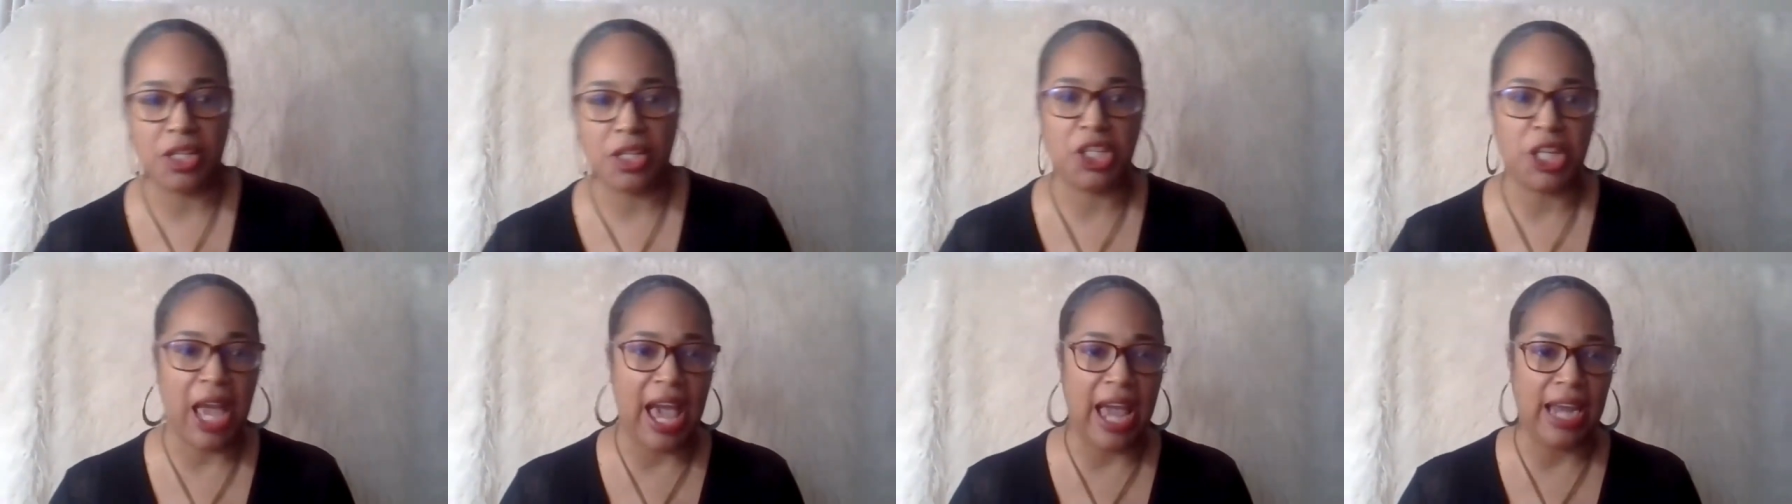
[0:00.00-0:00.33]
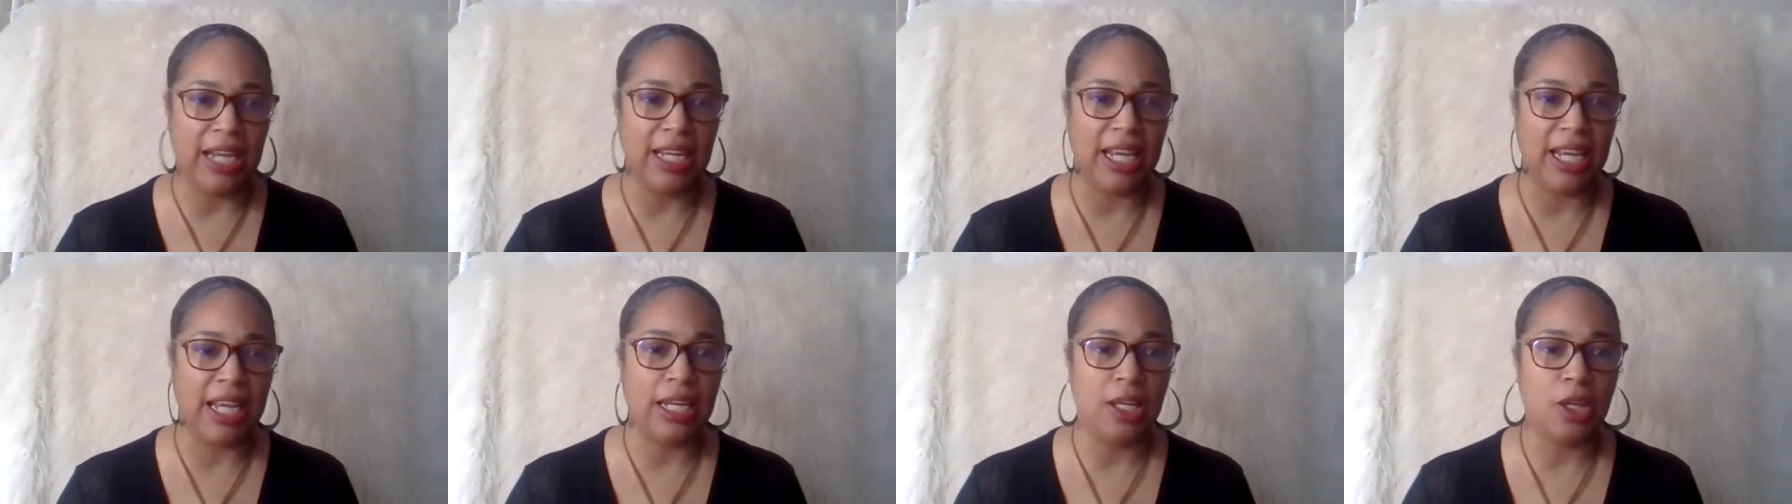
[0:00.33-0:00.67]
chat
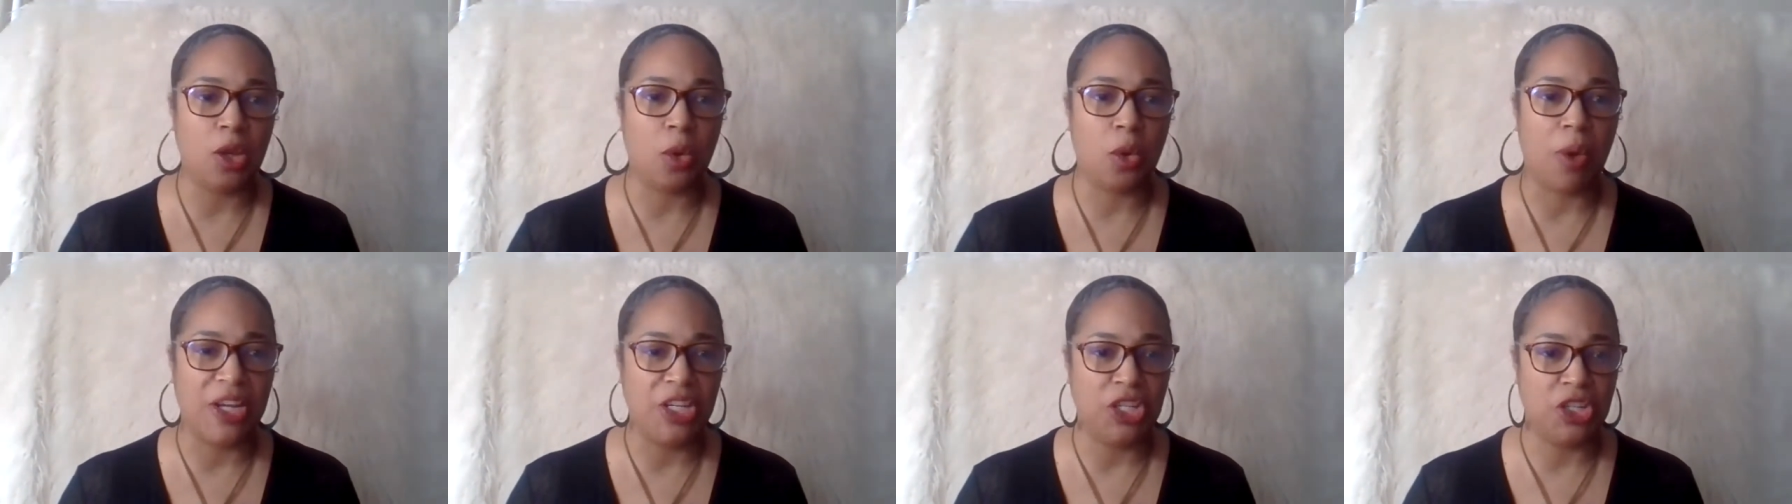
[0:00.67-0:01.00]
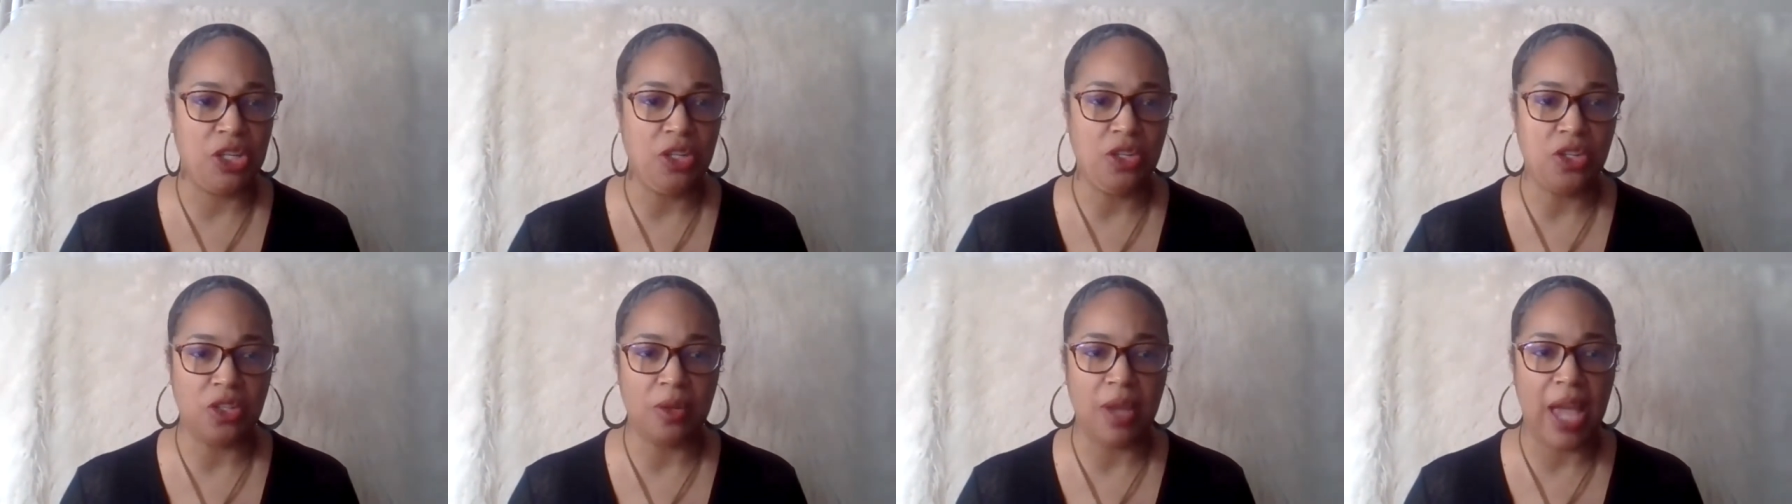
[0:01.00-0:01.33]
any
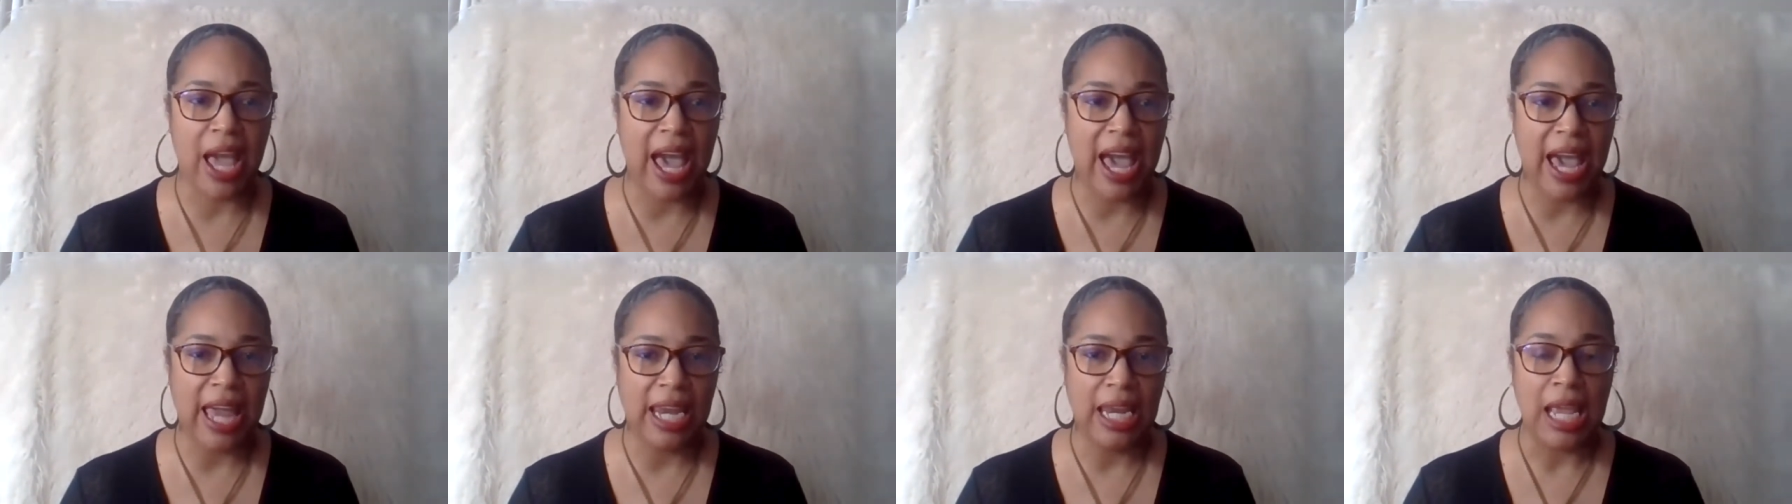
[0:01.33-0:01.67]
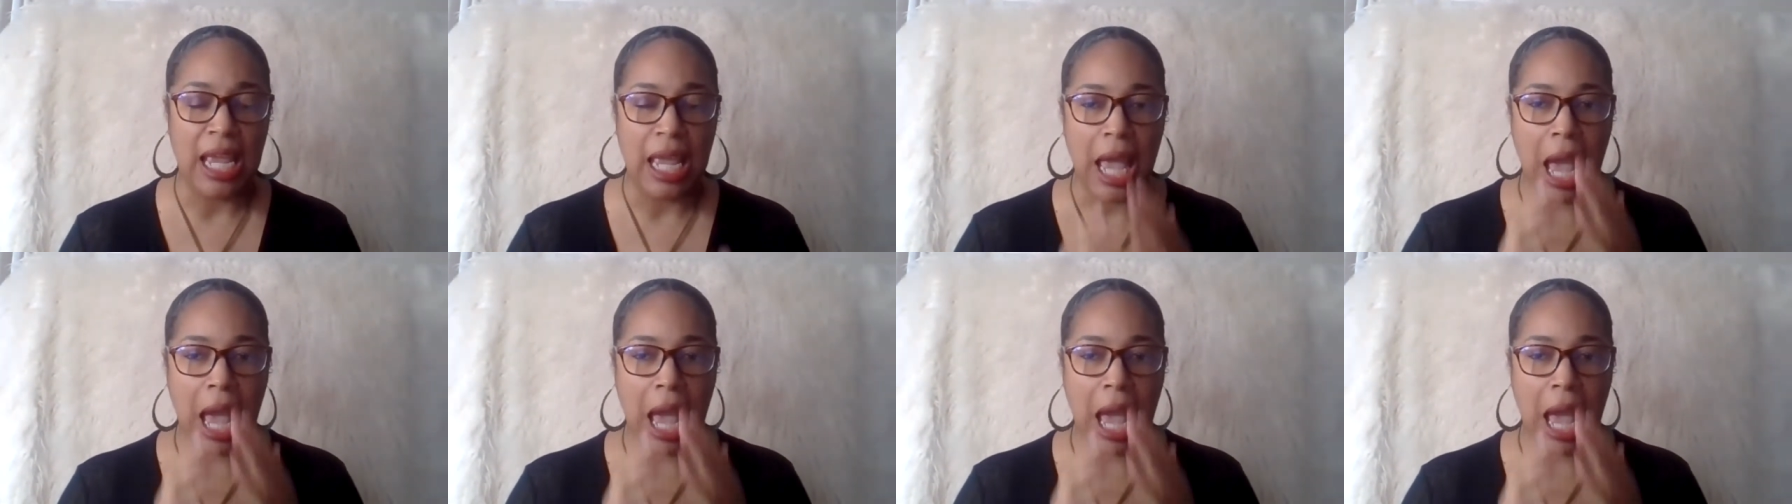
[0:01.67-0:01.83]
questions you had.